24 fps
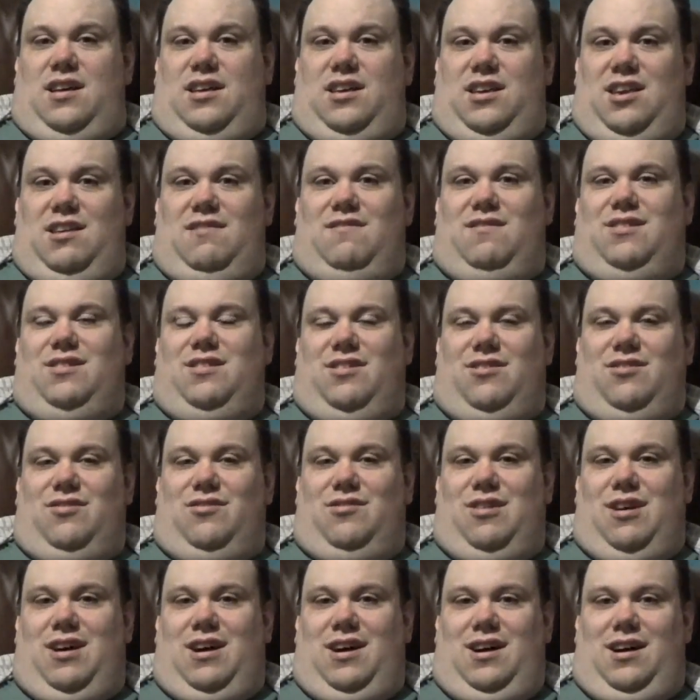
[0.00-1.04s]
even
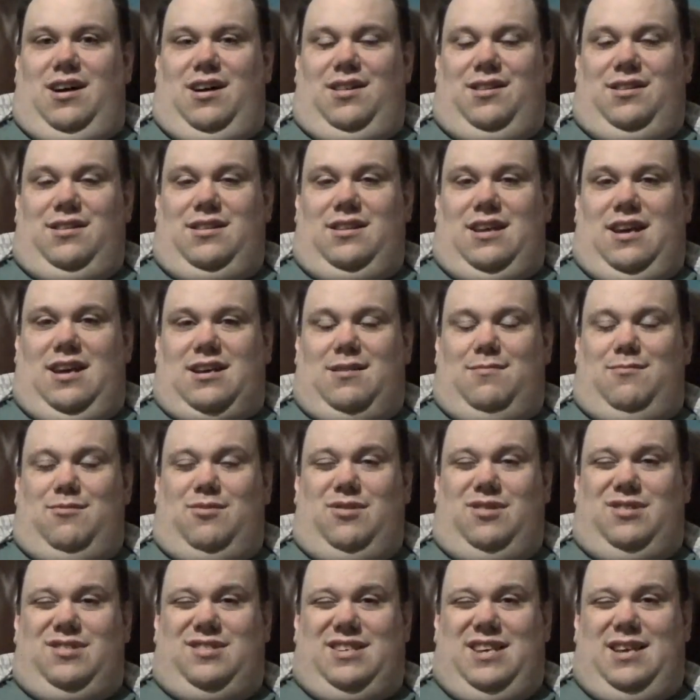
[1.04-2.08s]
though the
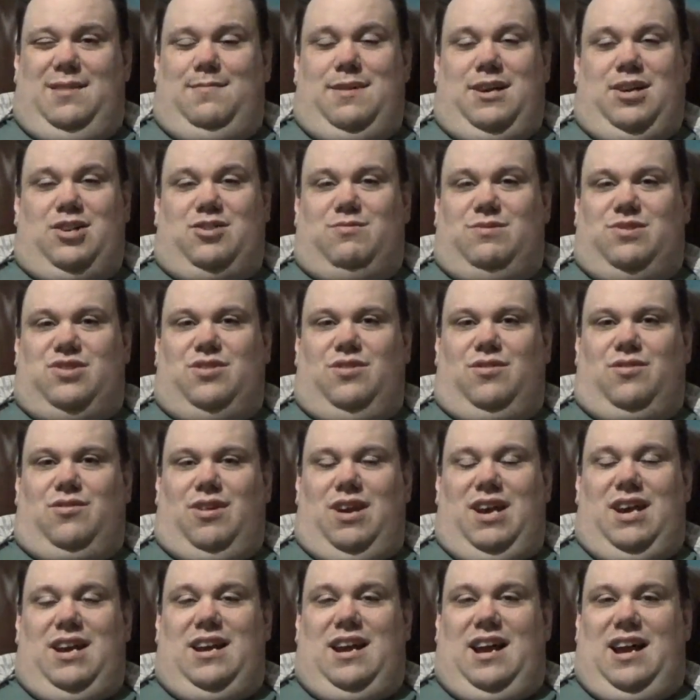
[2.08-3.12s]
Nakamura Zayn match was so
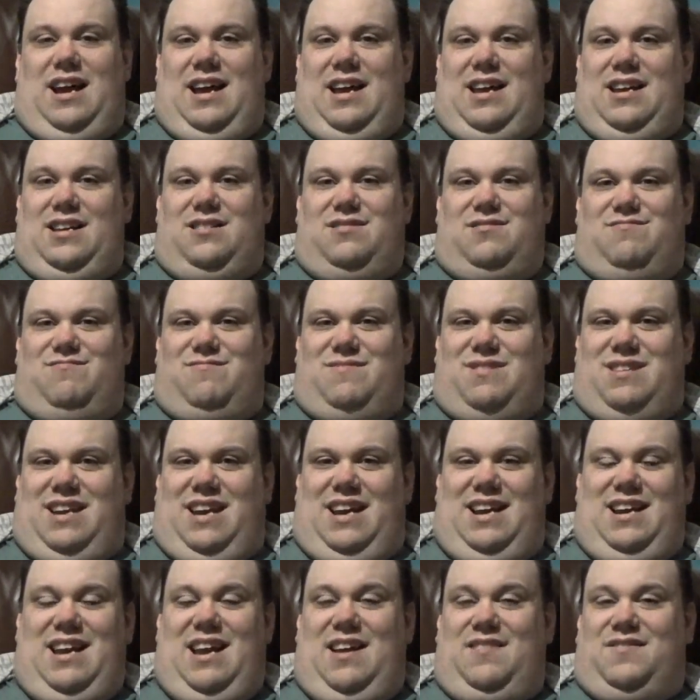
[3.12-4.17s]
great, I
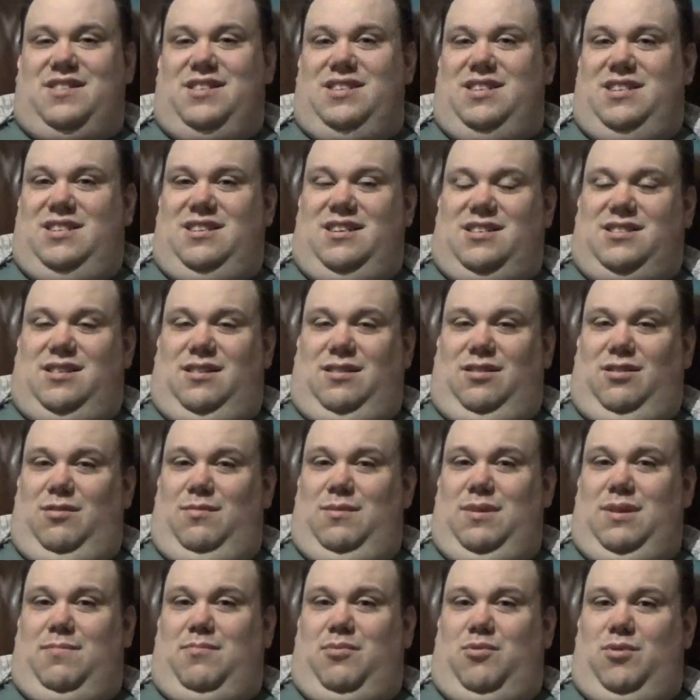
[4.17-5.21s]
kind of have to deduct a little
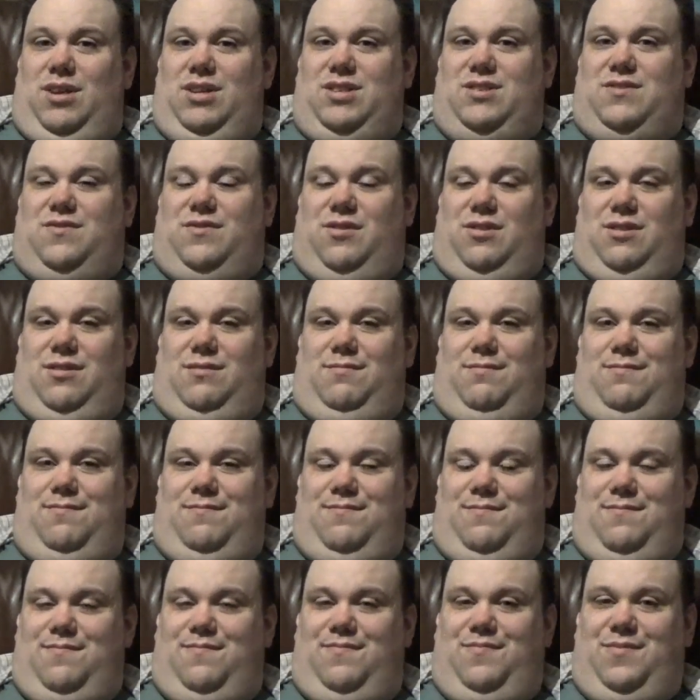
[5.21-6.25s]
bit of points from
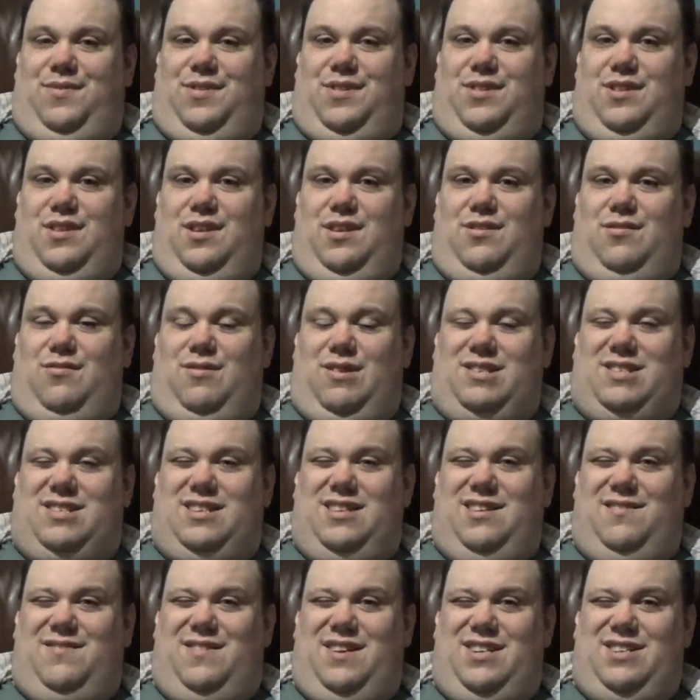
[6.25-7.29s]
the rest of
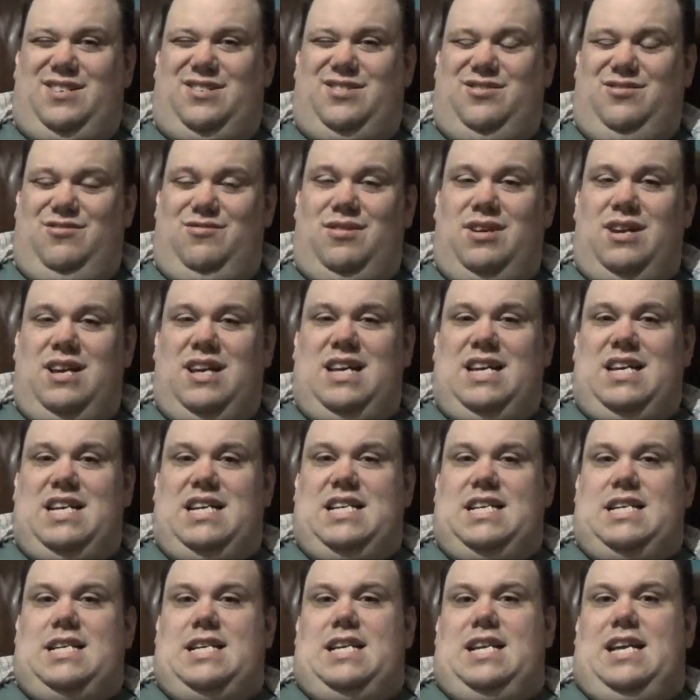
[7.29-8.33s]
the event too.
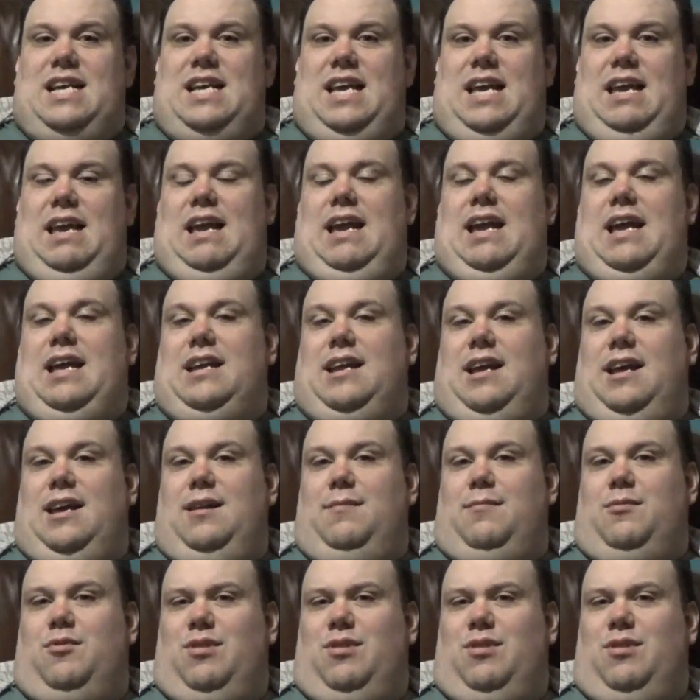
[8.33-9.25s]
And I am